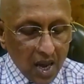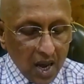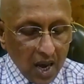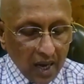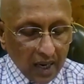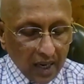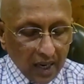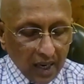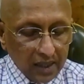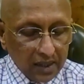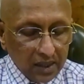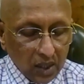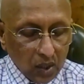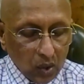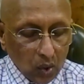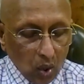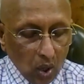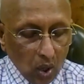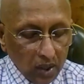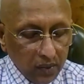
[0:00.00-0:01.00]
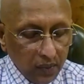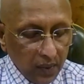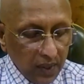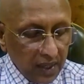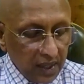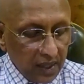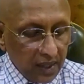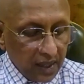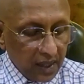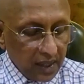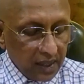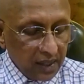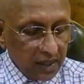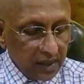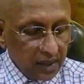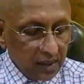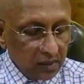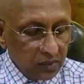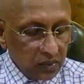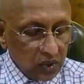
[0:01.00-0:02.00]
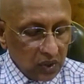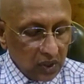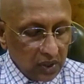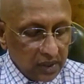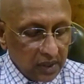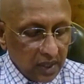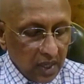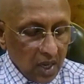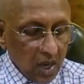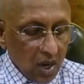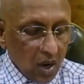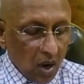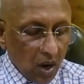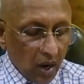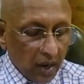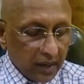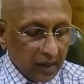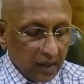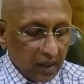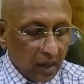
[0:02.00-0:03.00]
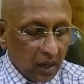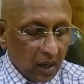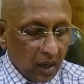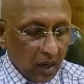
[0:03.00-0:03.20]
are either not very great in themselves or